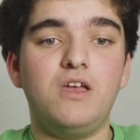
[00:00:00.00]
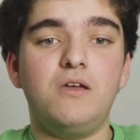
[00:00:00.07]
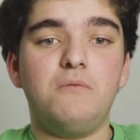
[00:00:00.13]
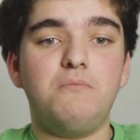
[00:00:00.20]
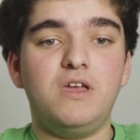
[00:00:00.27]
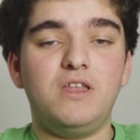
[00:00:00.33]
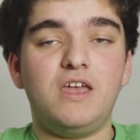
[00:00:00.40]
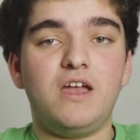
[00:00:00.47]

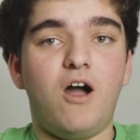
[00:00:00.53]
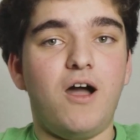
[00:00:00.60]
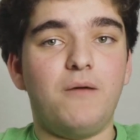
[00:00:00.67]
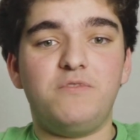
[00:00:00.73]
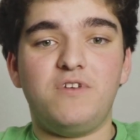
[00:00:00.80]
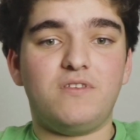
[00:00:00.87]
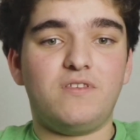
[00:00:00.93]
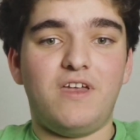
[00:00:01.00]
meaning
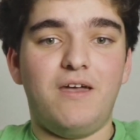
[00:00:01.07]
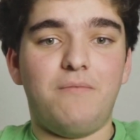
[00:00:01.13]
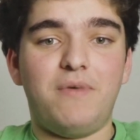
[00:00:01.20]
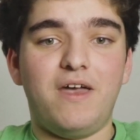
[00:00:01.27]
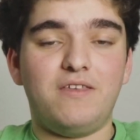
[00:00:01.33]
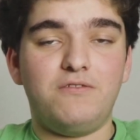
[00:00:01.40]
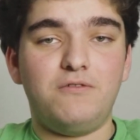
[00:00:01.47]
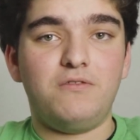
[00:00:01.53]
objects can't
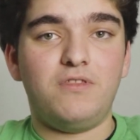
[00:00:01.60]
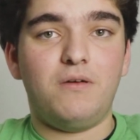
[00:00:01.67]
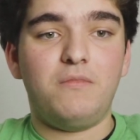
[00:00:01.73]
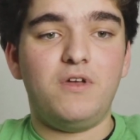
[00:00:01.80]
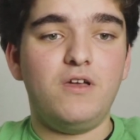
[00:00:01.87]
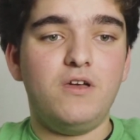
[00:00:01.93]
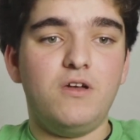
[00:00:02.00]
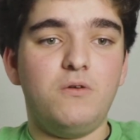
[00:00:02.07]
pass through
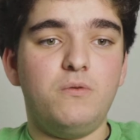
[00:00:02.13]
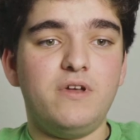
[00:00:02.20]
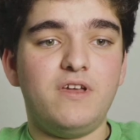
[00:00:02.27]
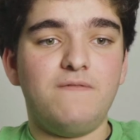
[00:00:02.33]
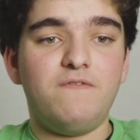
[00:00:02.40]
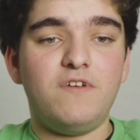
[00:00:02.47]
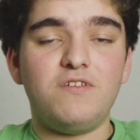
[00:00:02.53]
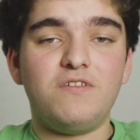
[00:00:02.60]
them. We
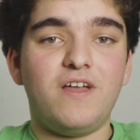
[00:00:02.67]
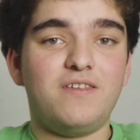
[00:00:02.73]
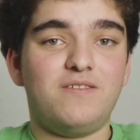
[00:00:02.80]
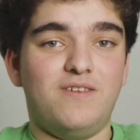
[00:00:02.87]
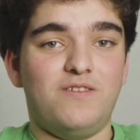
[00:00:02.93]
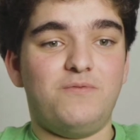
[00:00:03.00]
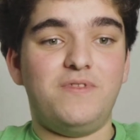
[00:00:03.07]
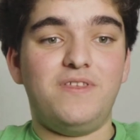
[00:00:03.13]
can visualize
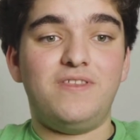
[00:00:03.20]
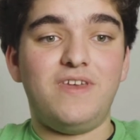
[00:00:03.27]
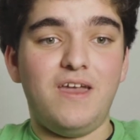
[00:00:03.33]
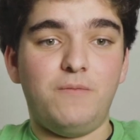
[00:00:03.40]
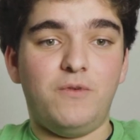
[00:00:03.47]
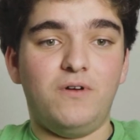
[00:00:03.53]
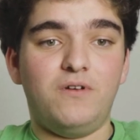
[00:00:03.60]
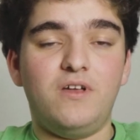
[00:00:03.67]
this with a
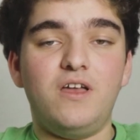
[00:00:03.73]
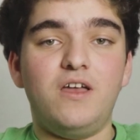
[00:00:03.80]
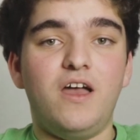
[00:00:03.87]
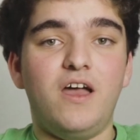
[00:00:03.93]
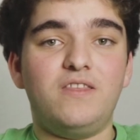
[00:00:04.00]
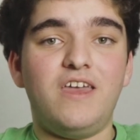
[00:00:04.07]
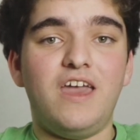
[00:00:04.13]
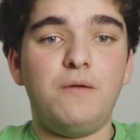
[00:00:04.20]
table.
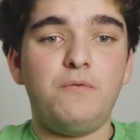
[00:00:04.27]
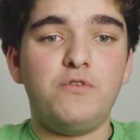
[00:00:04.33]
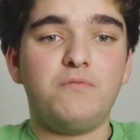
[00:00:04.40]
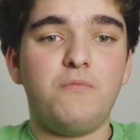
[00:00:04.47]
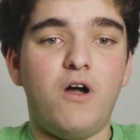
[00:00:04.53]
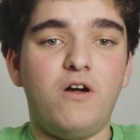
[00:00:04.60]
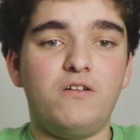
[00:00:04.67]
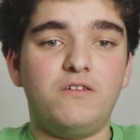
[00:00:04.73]
A table's
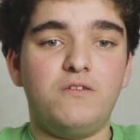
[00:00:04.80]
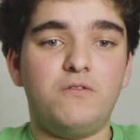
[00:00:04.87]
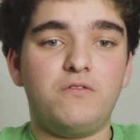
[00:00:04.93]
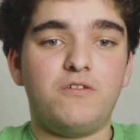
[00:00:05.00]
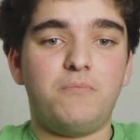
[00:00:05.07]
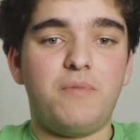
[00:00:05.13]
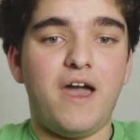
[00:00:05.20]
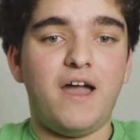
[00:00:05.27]
molecules
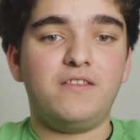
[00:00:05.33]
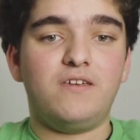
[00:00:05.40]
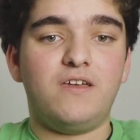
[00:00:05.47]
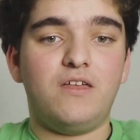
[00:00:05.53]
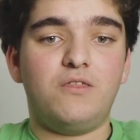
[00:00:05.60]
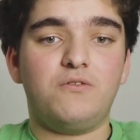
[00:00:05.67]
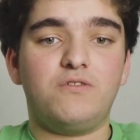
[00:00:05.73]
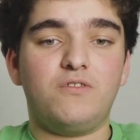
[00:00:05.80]
are packed
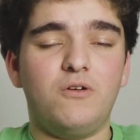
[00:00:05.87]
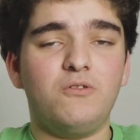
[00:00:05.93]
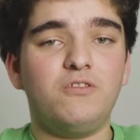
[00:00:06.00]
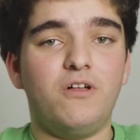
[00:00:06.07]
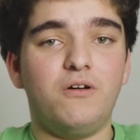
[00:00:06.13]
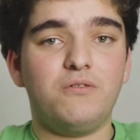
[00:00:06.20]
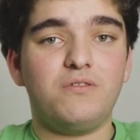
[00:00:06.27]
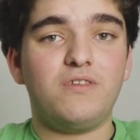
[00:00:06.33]
together so
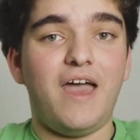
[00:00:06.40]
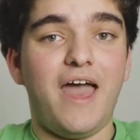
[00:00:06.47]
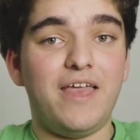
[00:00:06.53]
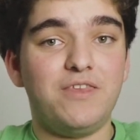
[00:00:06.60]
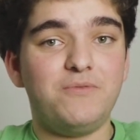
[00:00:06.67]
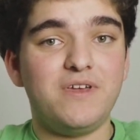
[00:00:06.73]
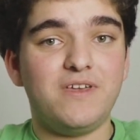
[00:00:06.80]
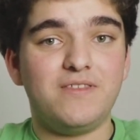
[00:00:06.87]
close,
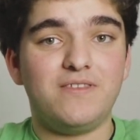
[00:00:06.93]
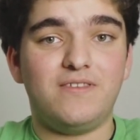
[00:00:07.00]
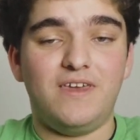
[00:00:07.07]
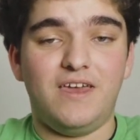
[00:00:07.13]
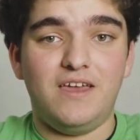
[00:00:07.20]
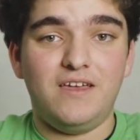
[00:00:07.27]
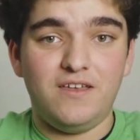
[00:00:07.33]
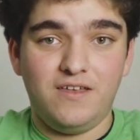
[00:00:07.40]
as we can
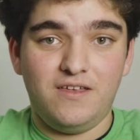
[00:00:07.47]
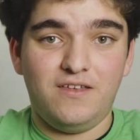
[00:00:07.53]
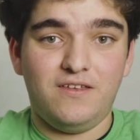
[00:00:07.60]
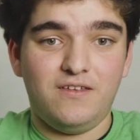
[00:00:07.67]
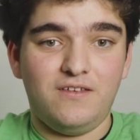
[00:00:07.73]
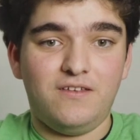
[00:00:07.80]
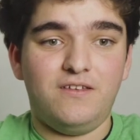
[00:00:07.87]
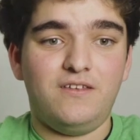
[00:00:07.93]
see,
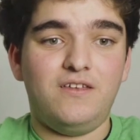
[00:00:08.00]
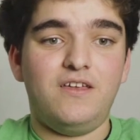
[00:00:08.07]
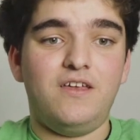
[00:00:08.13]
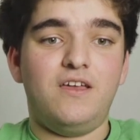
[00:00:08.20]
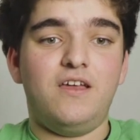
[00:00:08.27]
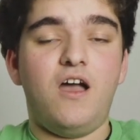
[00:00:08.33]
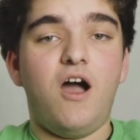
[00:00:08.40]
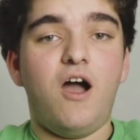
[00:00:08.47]

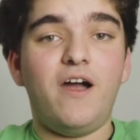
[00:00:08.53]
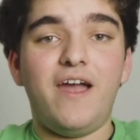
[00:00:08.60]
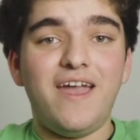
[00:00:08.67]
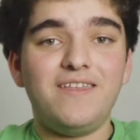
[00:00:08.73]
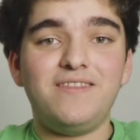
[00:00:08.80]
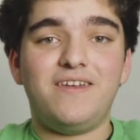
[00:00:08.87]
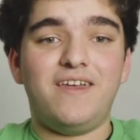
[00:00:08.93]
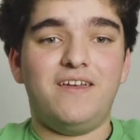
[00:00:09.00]
our
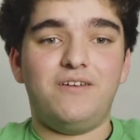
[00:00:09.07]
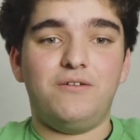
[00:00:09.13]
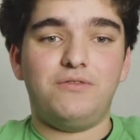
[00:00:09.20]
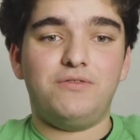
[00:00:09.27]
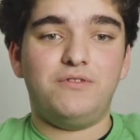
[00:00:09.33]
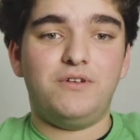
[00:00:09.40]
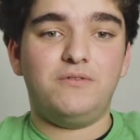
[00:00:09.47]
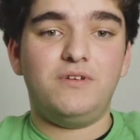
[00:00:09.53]
hand can't go
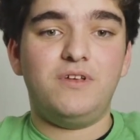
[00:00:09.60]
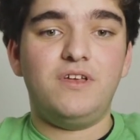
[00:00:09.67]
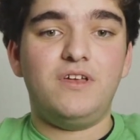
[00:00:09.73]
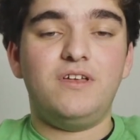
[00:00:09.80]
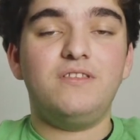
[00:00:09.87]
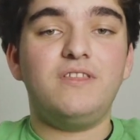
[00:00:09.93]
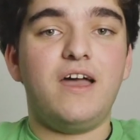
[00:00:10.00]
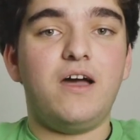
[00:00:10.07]
through.
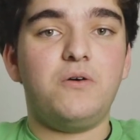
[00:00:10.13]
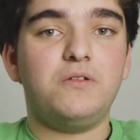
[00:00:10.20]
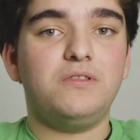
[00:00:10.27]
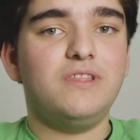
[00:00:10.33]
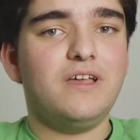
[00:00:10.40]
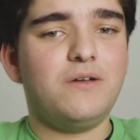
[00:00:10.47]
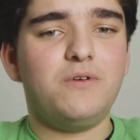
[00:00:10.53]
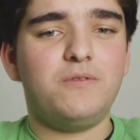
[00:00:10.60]
Now,
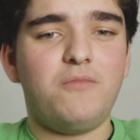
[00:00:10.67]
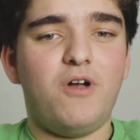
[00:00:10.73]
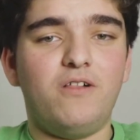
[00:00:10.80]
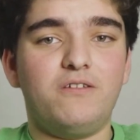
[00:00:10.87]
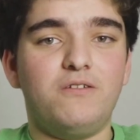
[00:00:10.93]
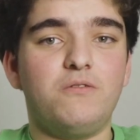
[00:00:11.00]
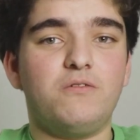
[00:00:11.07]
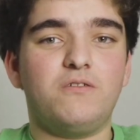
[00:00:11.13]
liquid
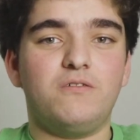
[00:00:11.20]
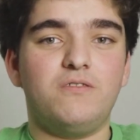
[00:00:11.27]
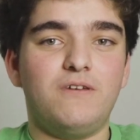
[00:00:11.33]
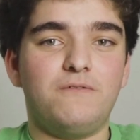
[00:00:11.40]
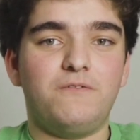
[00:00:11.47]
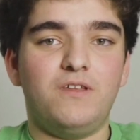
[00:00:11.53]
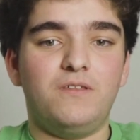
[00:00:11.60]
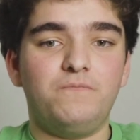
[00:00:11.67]
molecules are
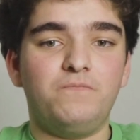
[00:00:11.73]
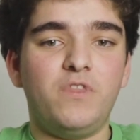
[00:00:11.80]
different.